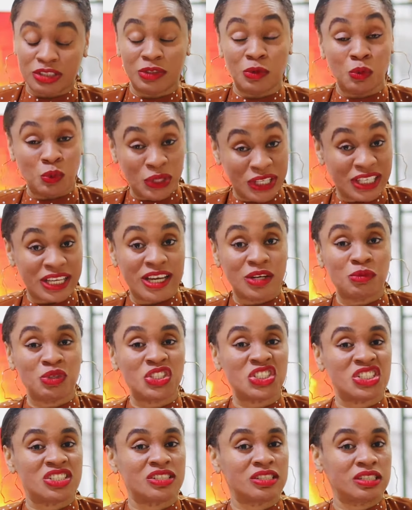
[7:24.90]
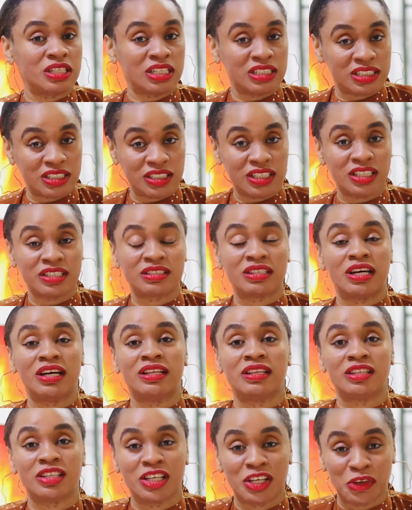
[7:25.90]
the weekend, which is 30th
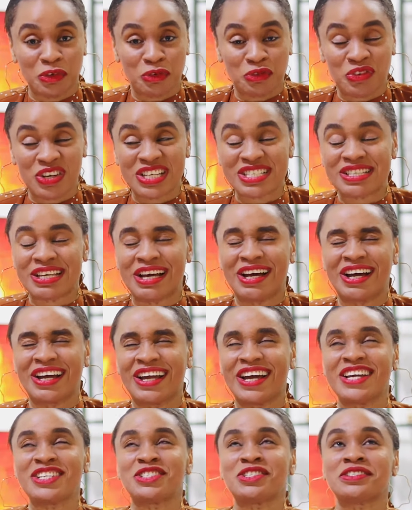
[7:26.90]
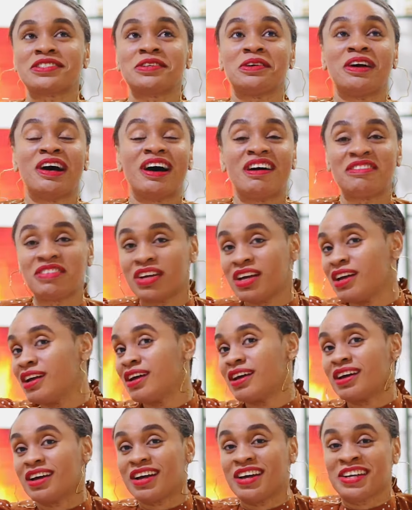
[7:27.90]
and 31st. And guys, you still have
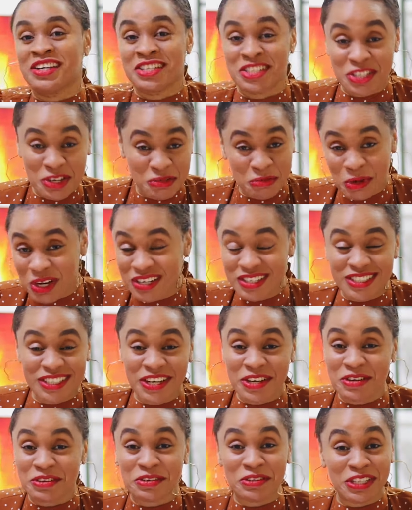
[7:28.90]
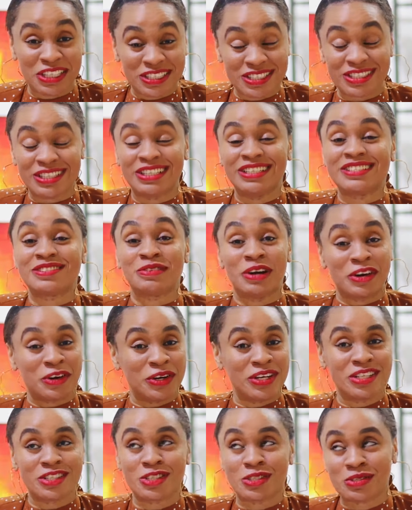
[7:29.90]
the Monday, which is we're
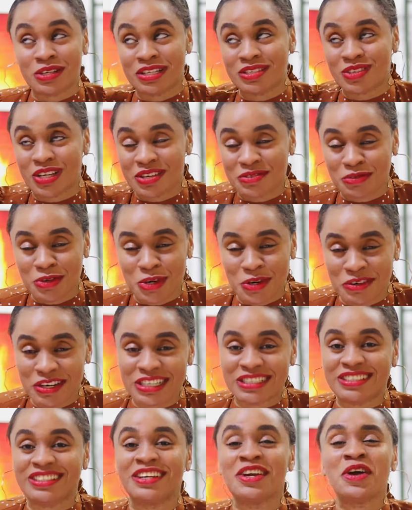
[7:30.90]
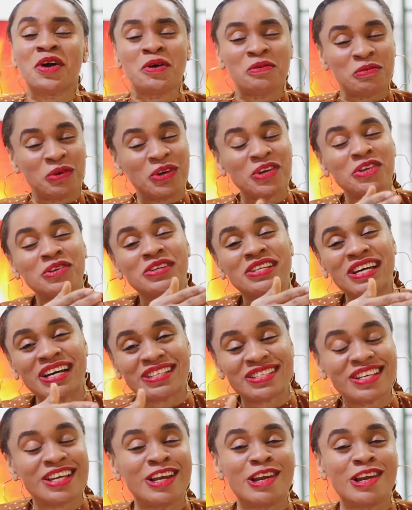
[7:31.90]
going into 2024 already. Well, you know, that's a